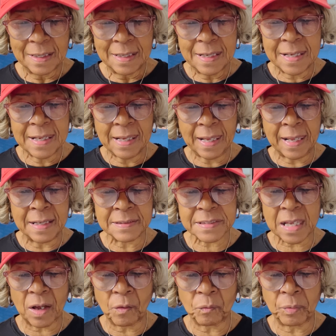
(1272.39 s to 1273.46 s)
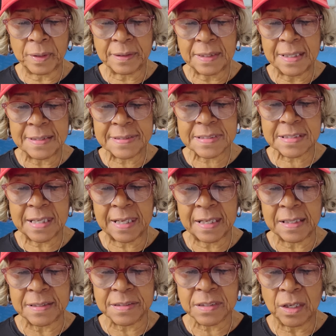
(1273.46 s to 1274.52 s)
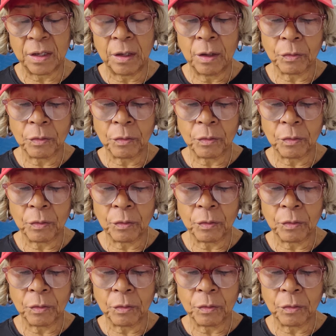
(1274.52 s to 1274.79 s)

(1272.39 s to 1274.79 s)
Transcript: He hangs out with his kids